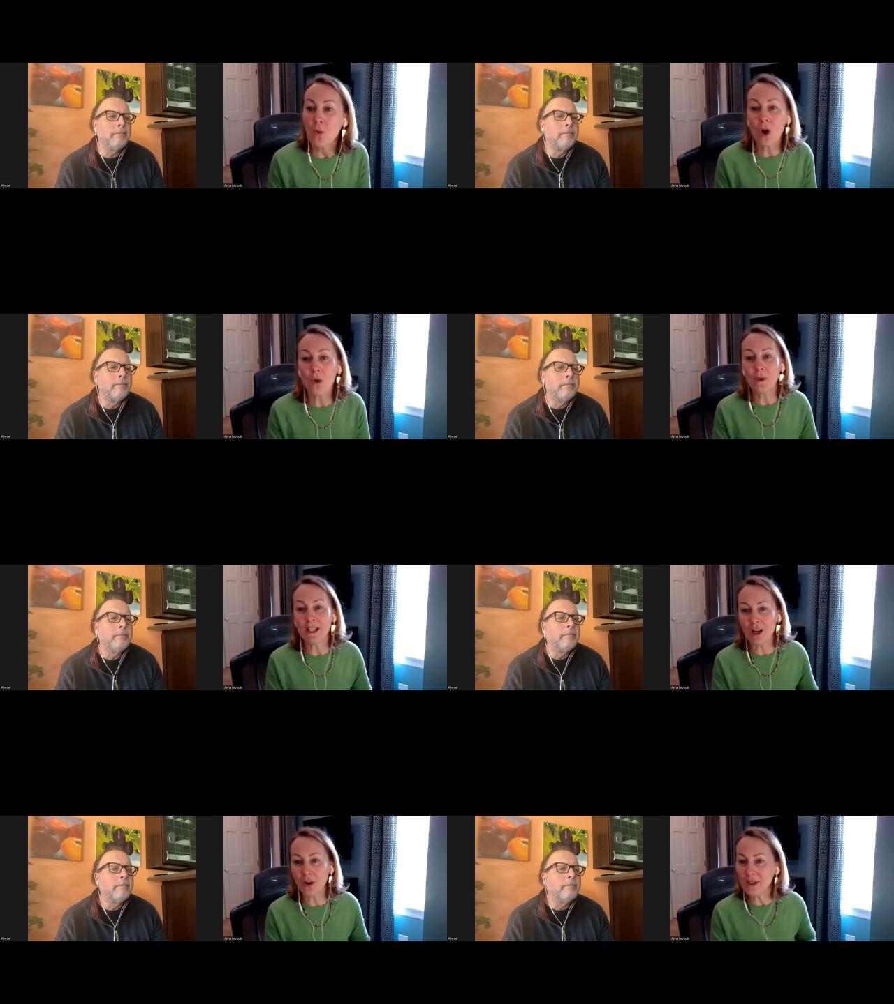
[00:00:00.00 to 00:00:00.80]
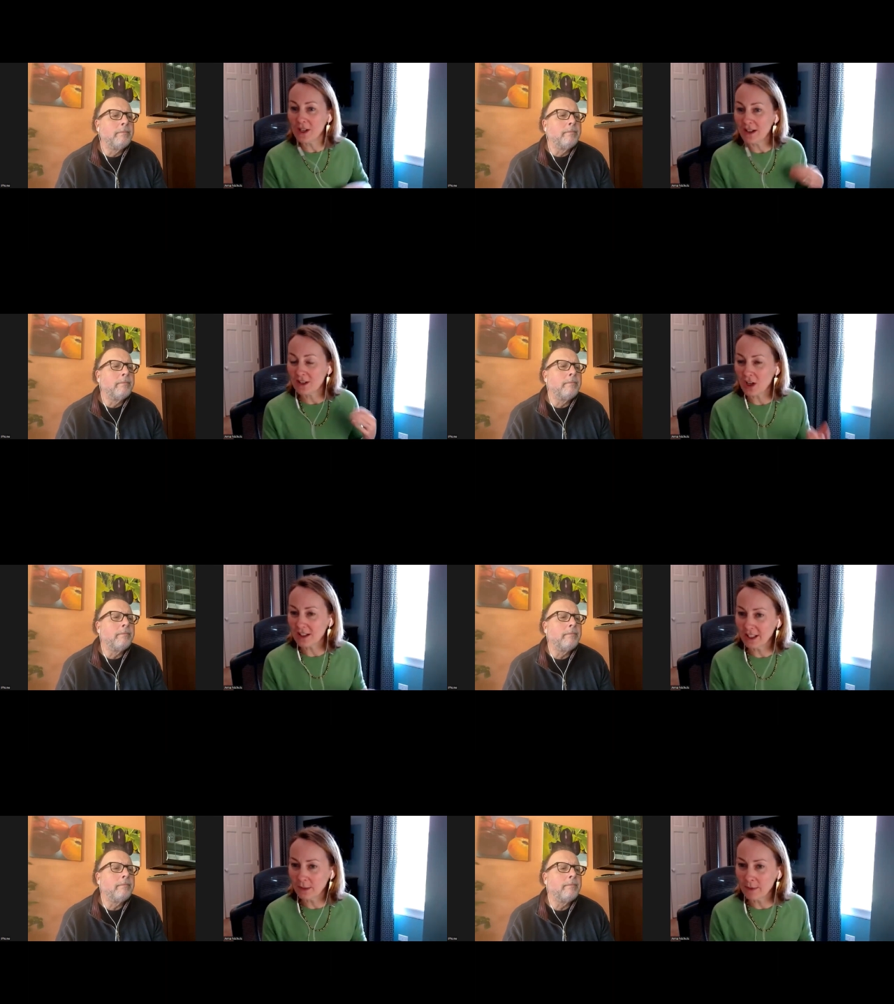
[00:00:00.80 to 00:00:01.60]
Speaker 1: well, we know, you know, I
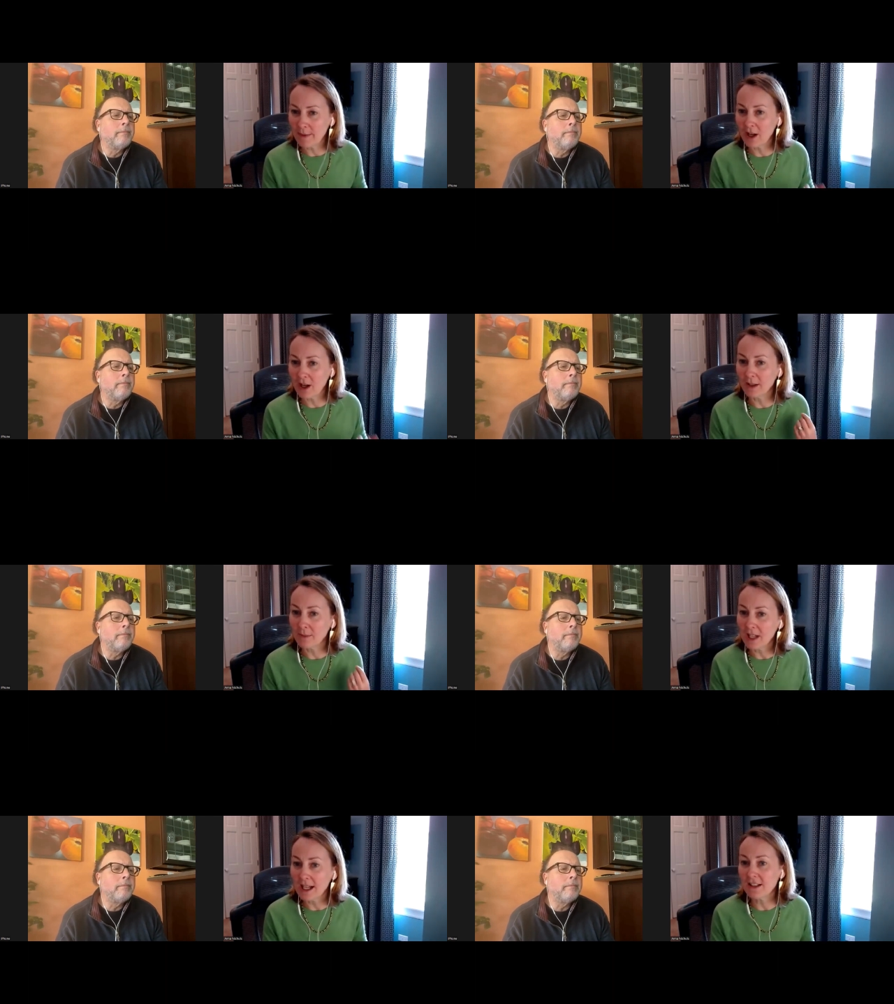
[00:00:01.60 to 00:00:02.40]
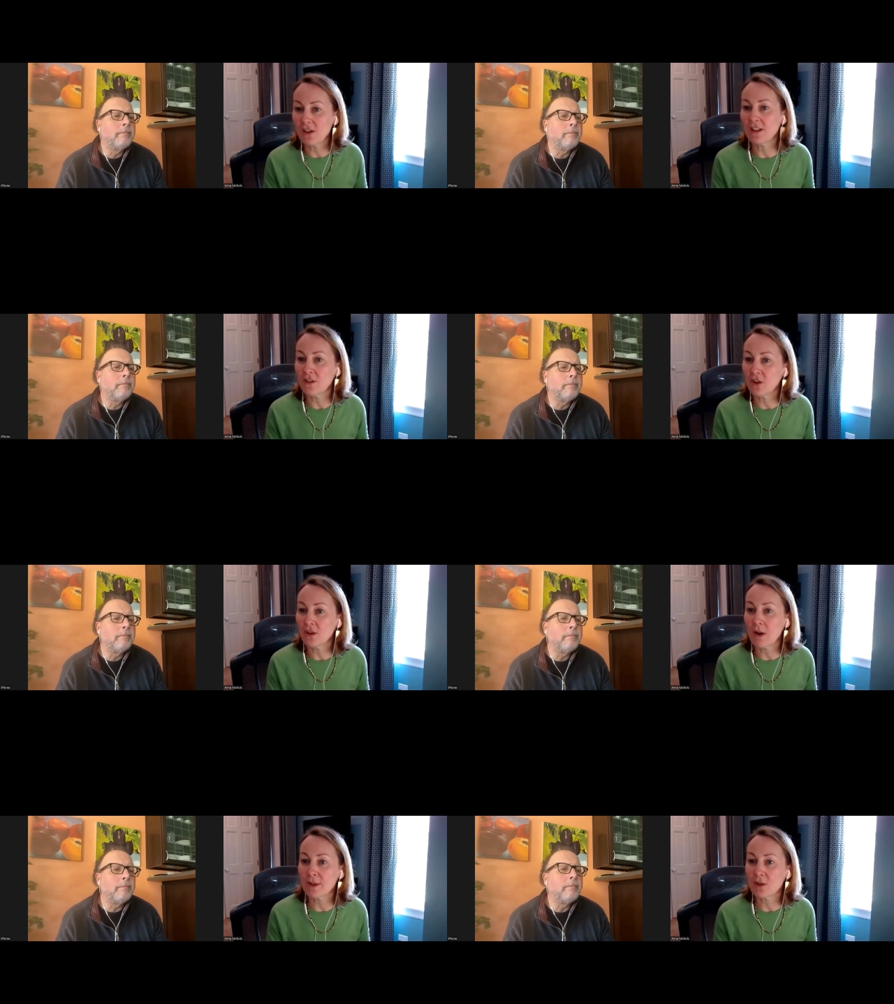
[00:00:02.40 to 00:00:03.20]
talked a little bit about um, clients using
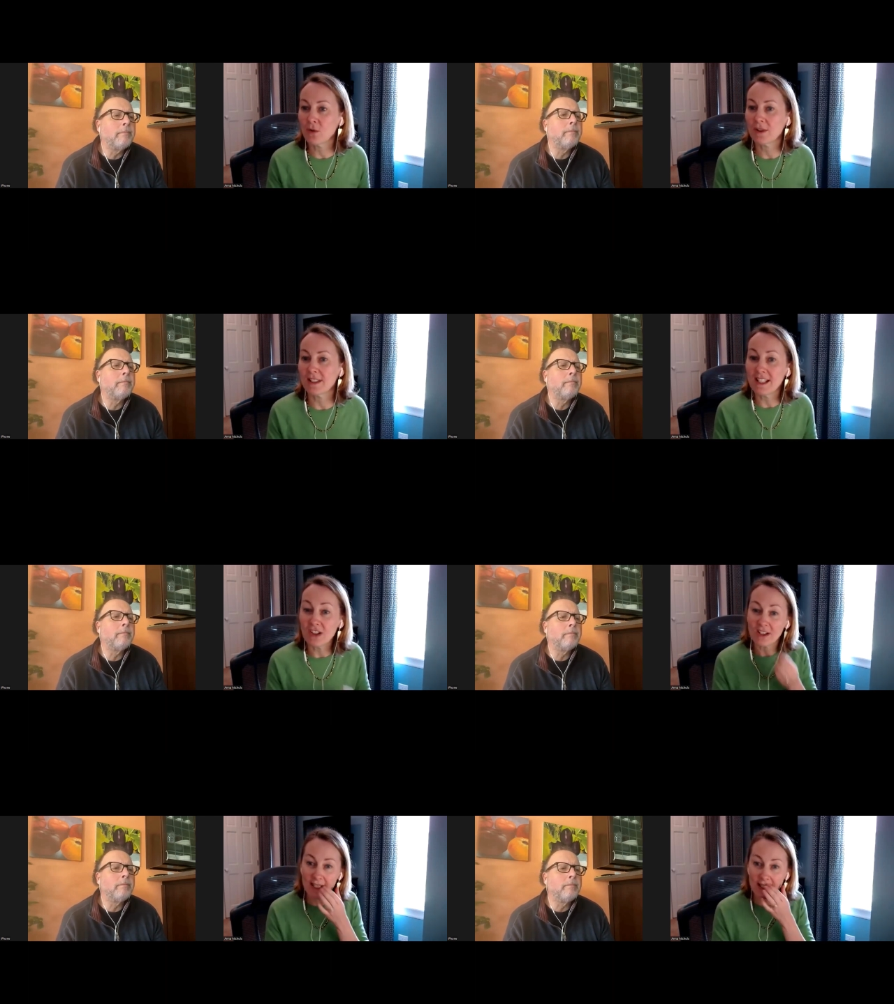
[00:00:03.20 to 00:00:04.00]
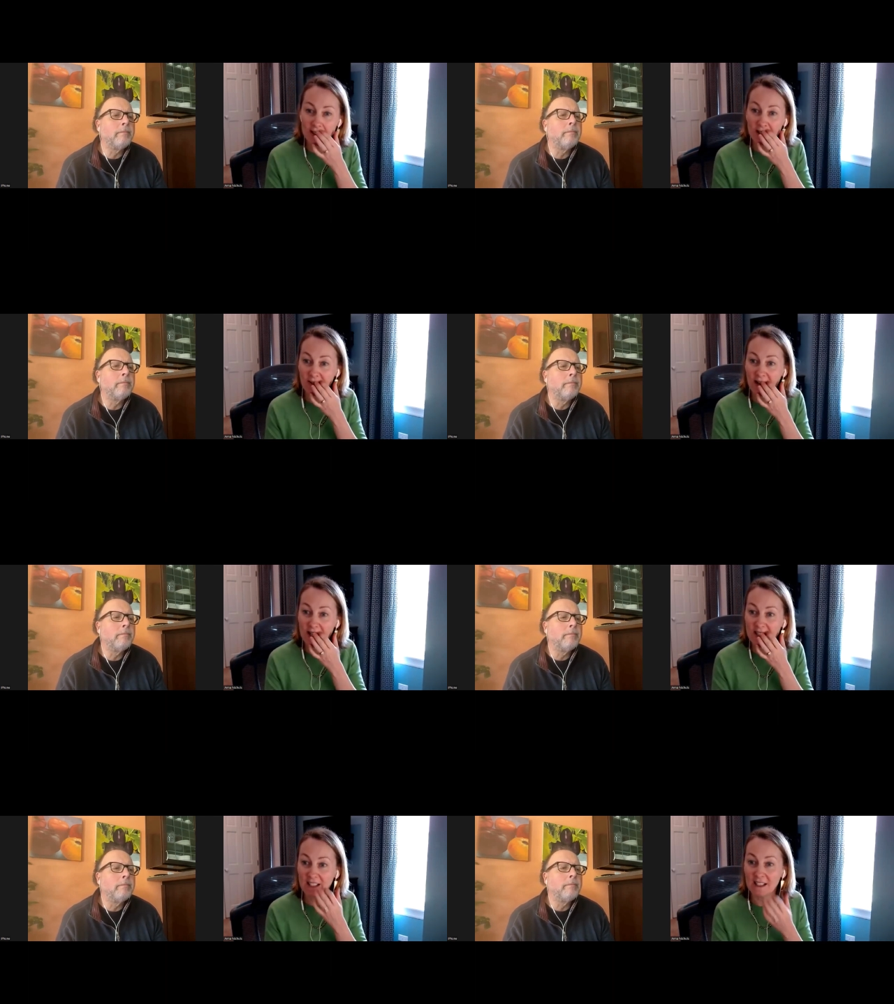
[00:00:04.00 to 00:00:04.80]
philanthropic tools teaching the next
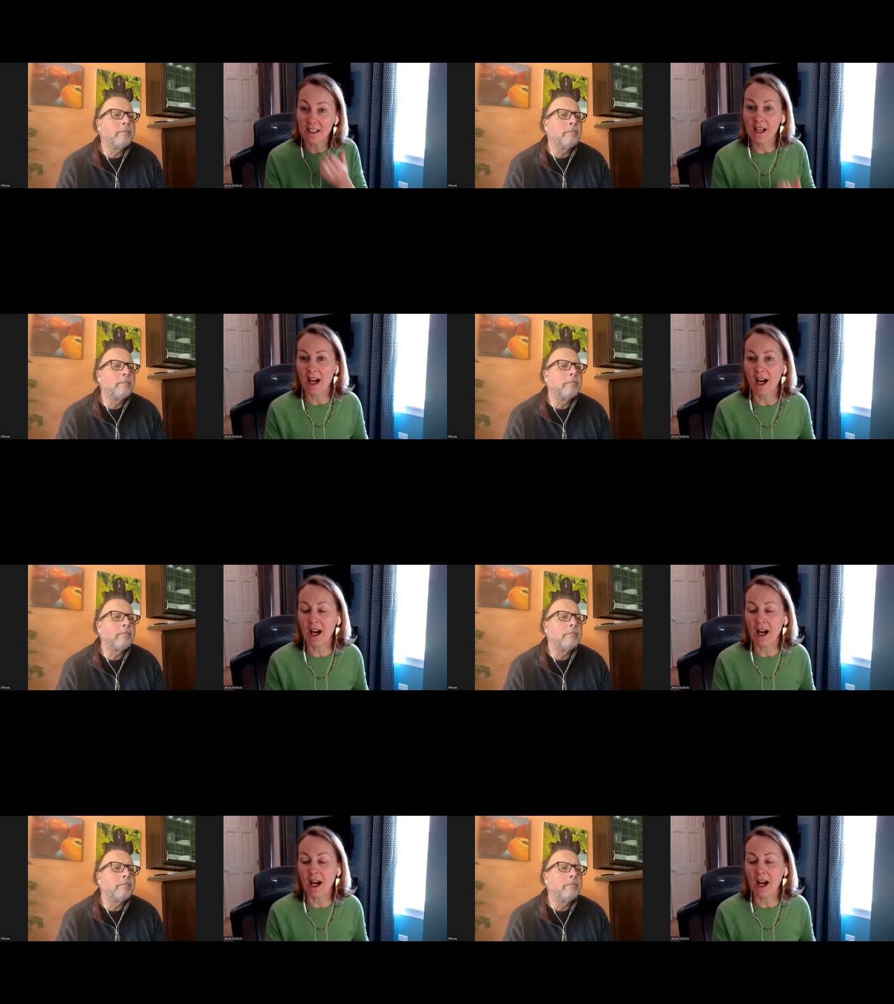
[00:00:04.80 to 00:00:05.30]
generation.